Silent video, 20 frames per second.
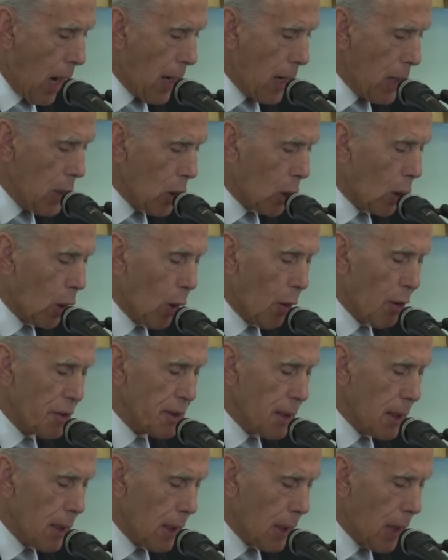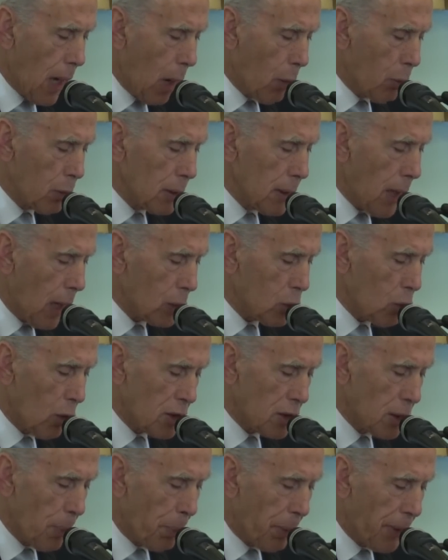In closing, I would like to
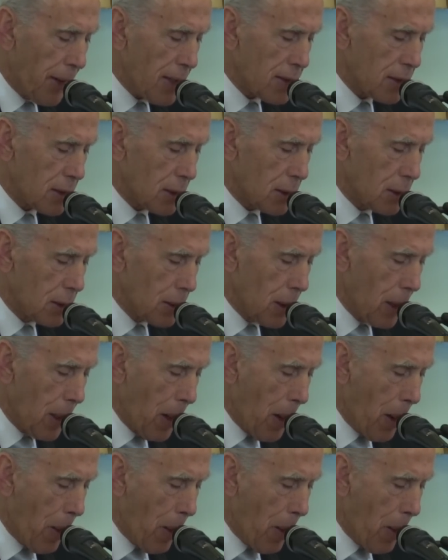express